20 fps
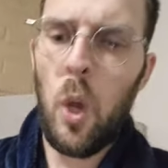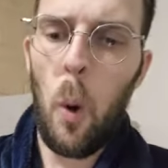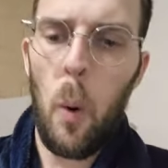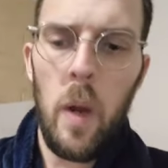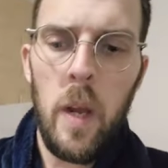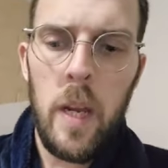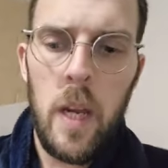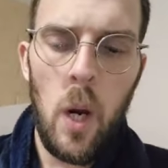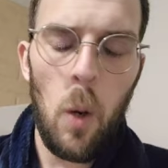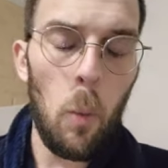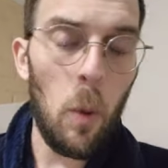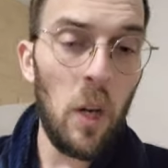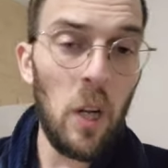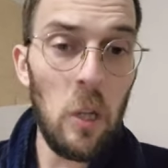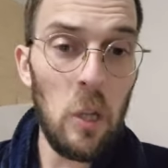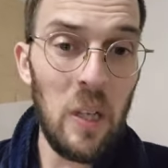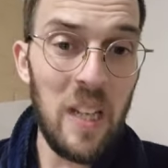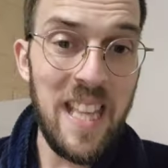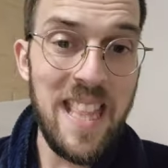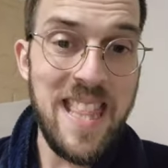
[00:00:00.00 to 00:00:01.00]
so here we're
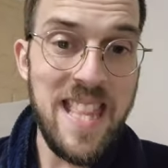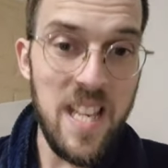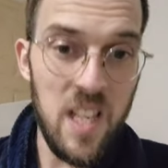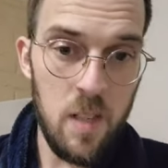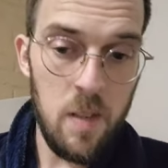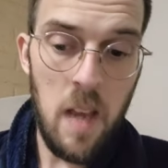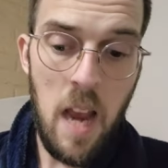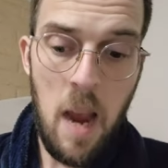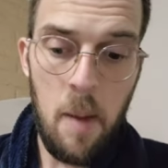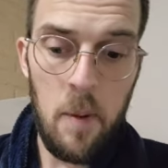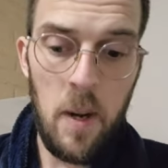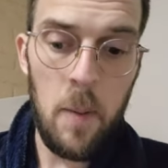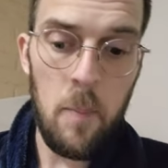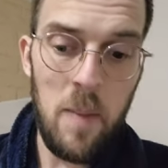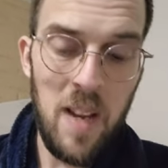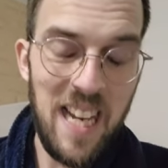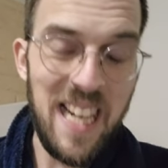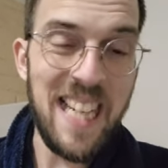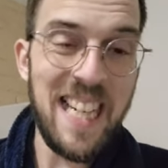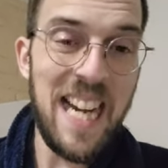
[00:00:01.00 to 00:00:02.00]
gonna look at this. I'm gonna
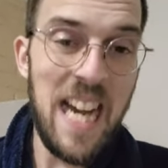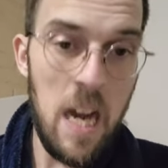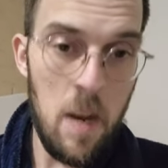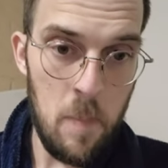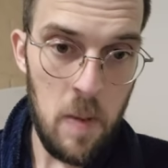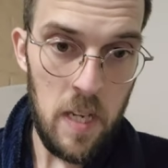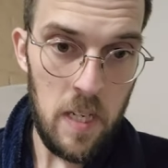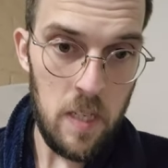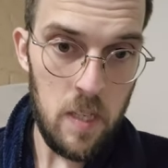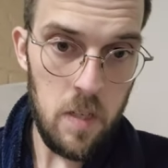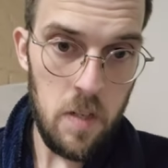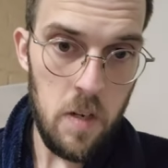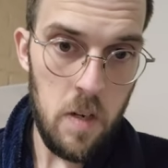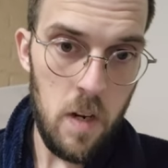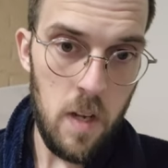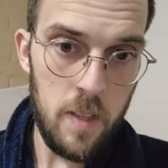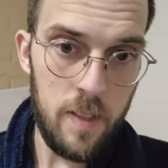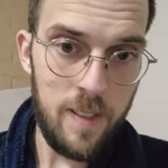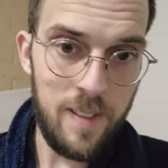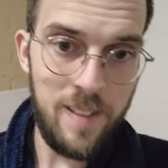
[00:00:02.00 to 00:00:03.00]
make a comment
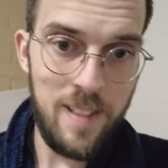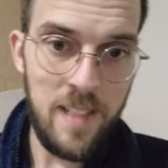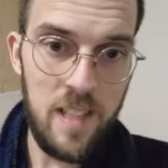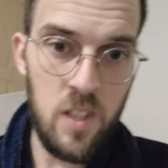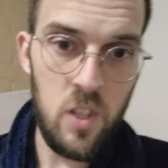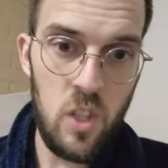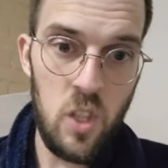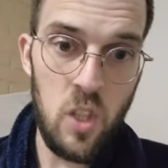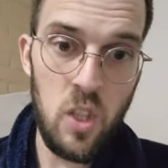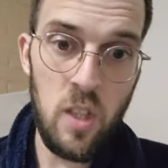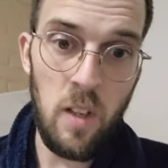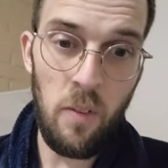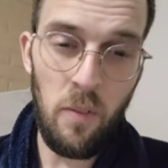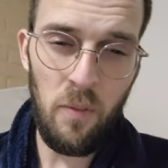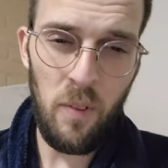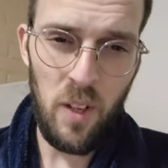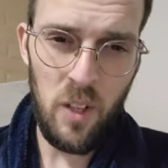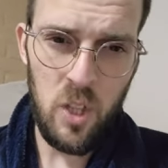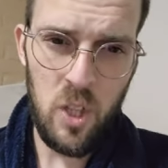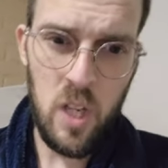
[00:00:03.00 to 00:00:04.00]
on this easy
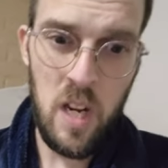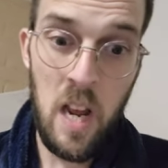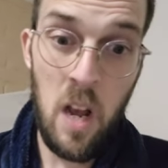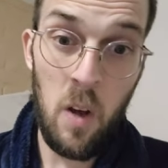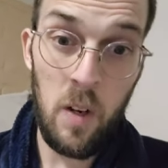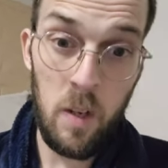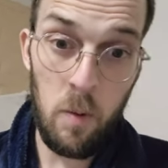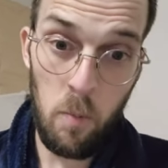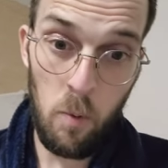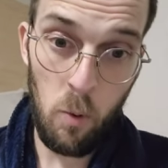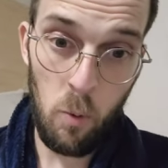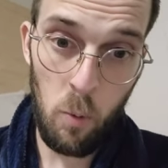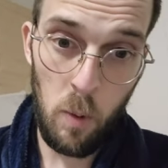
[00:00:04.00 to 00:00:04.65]
shift functionality real